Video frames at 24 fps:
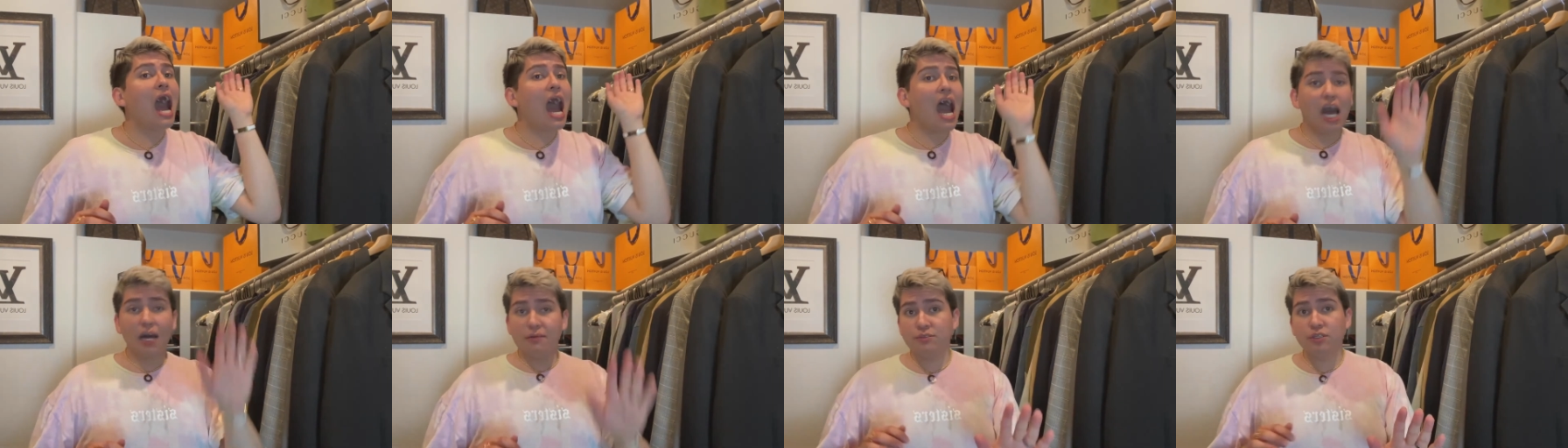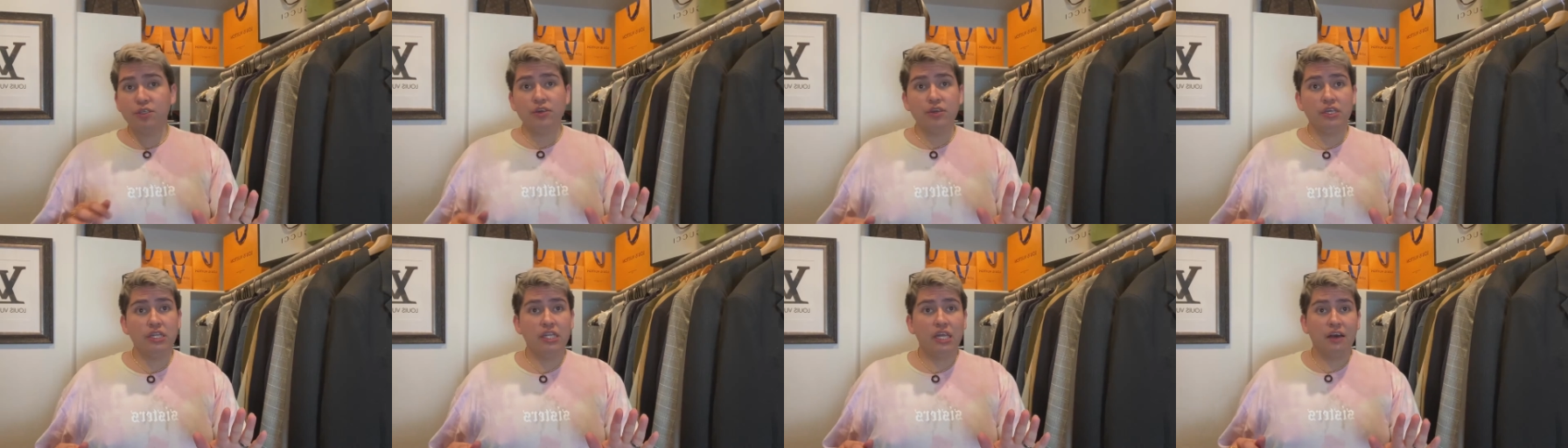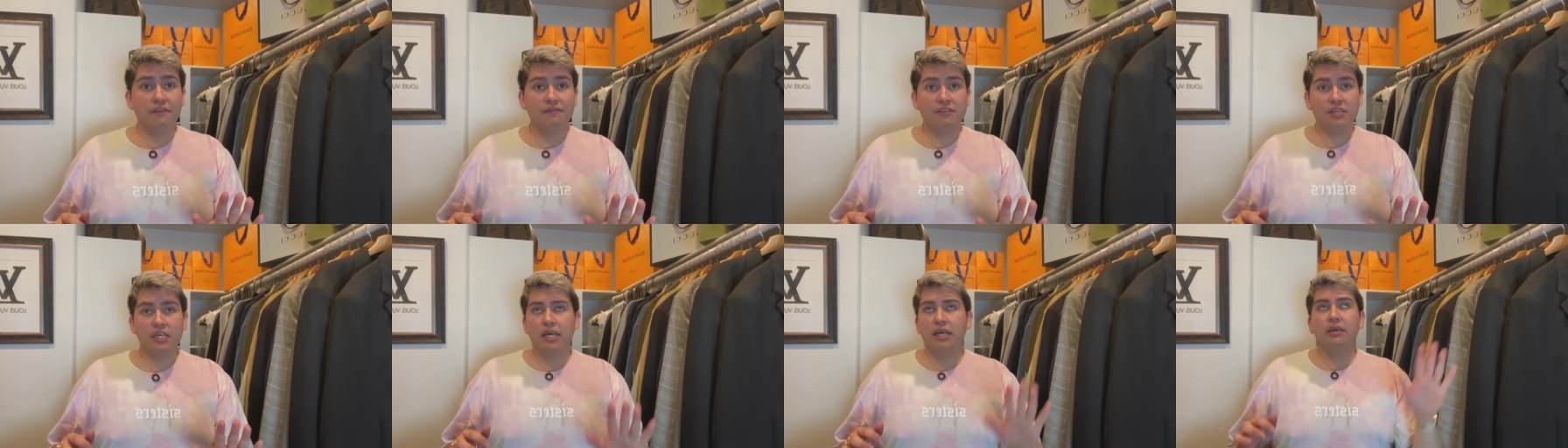Absolutely
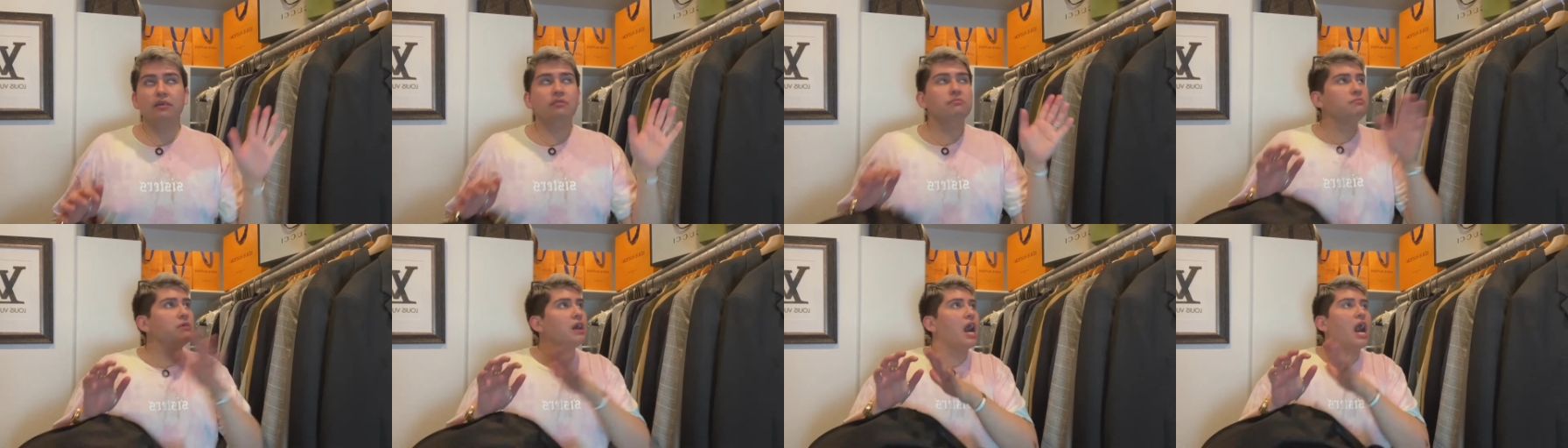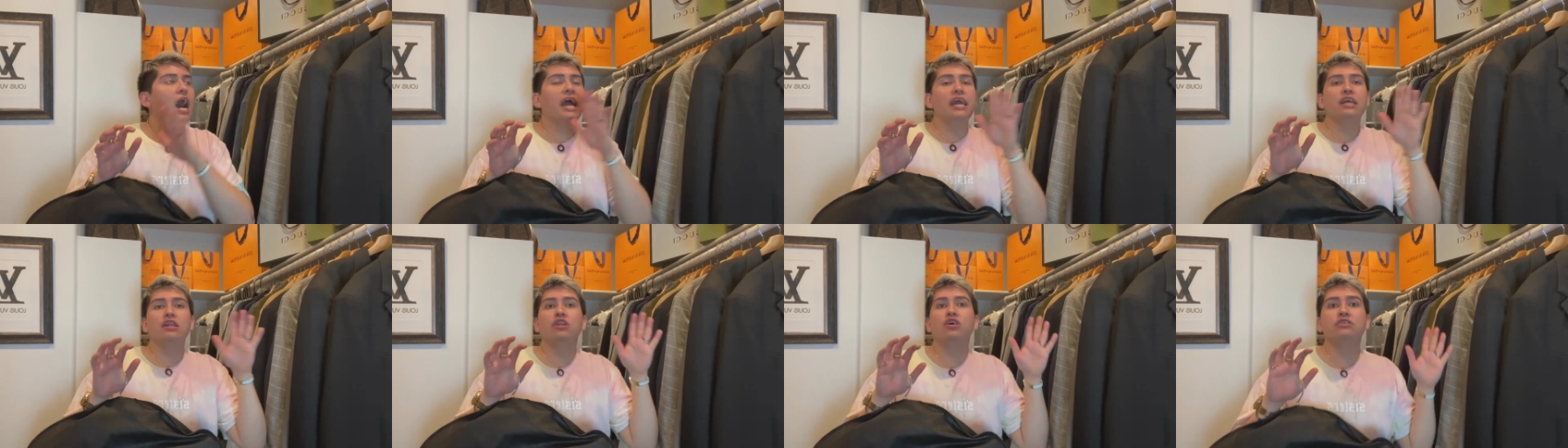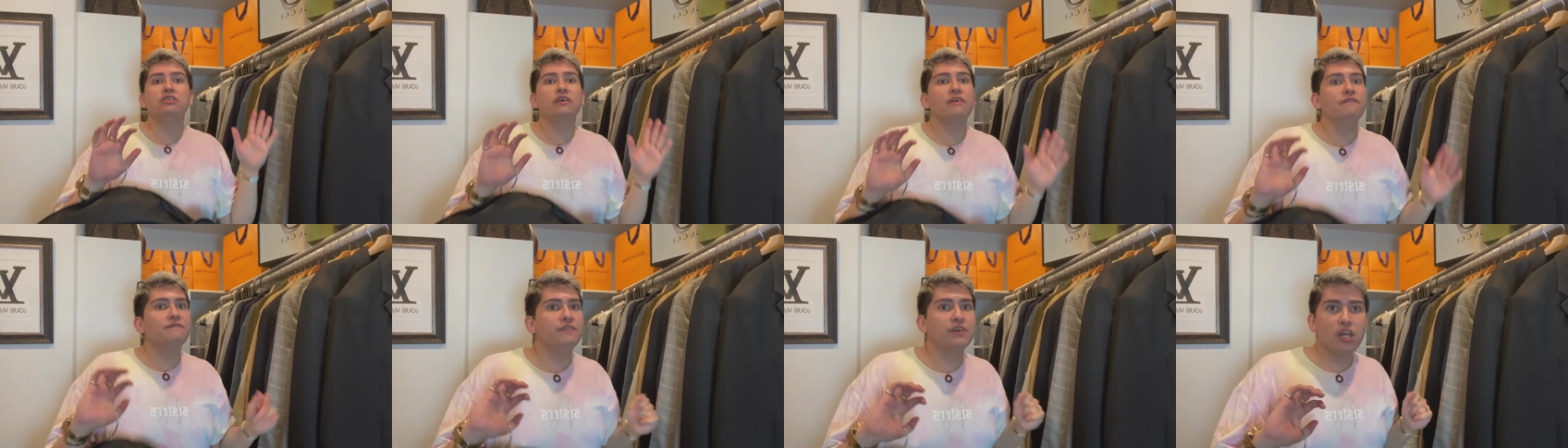loved it. I
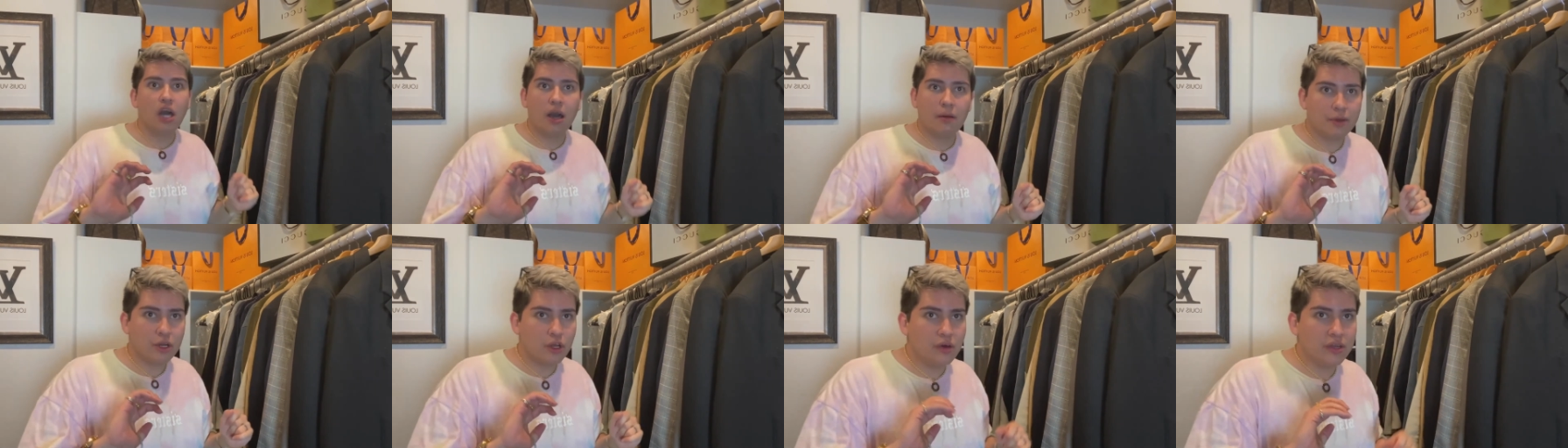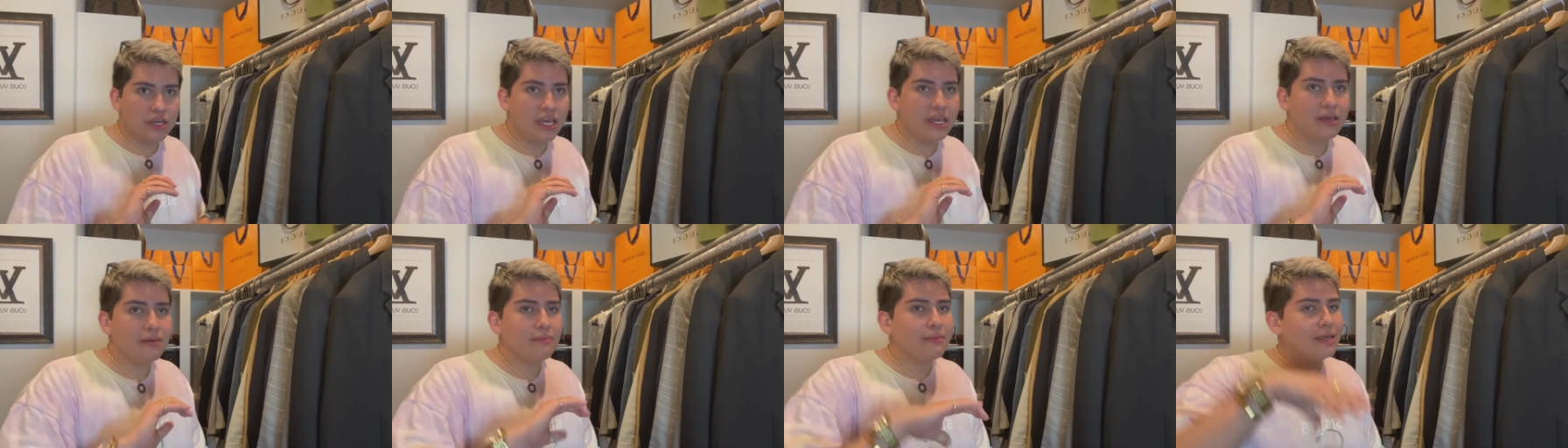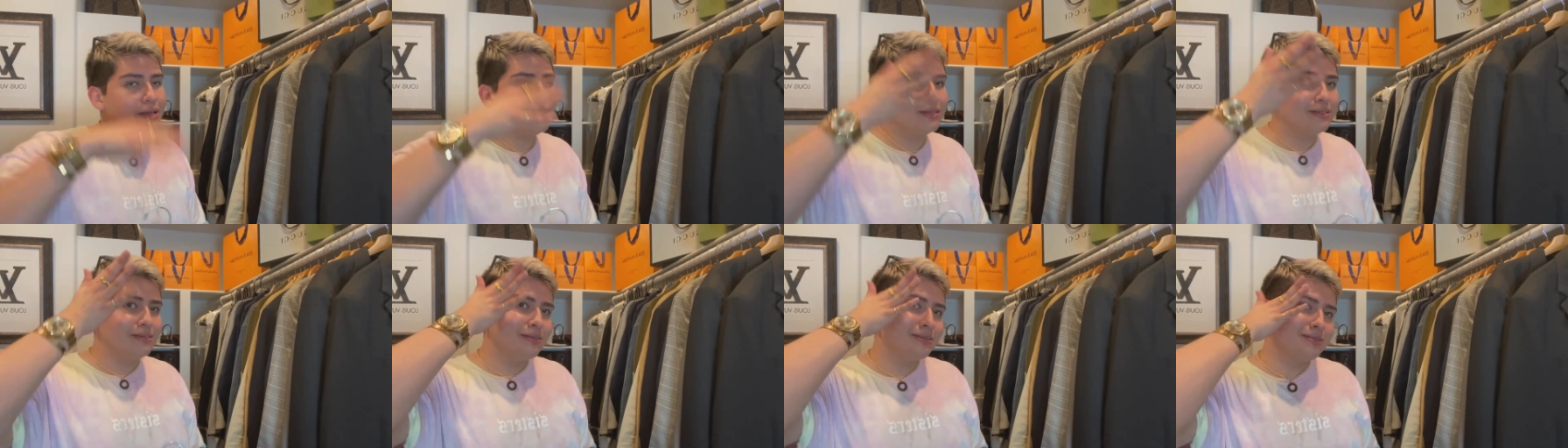looked phenomenal in it,
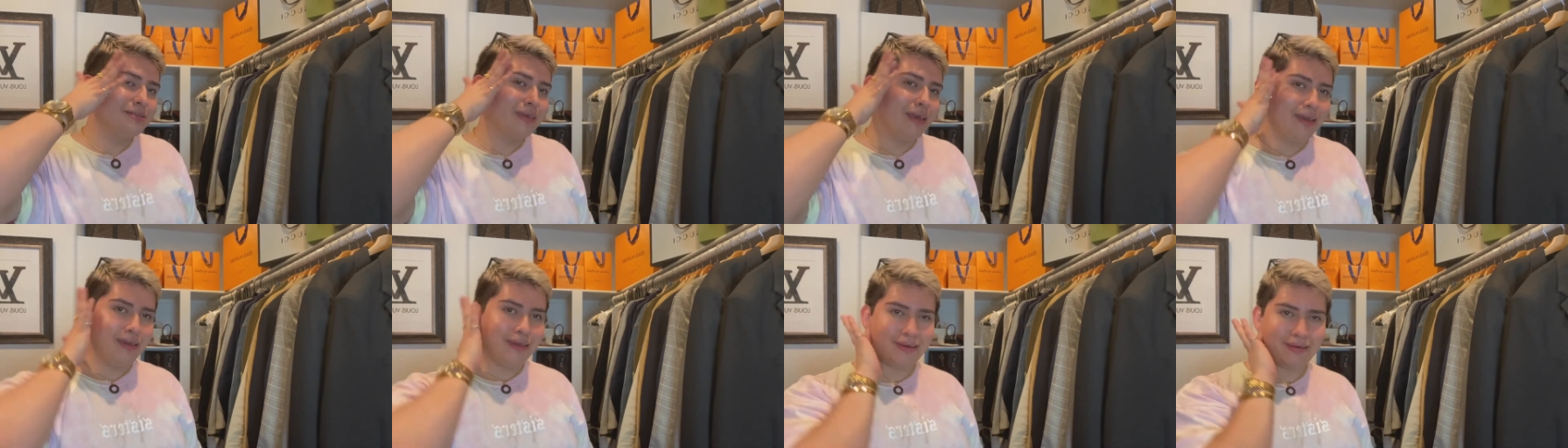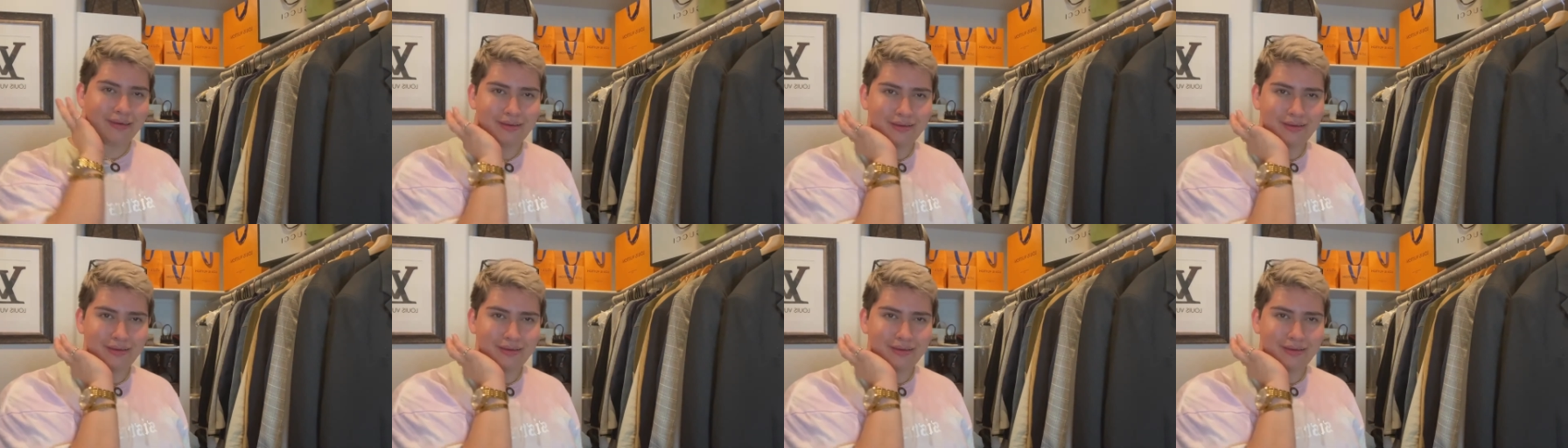might I just say.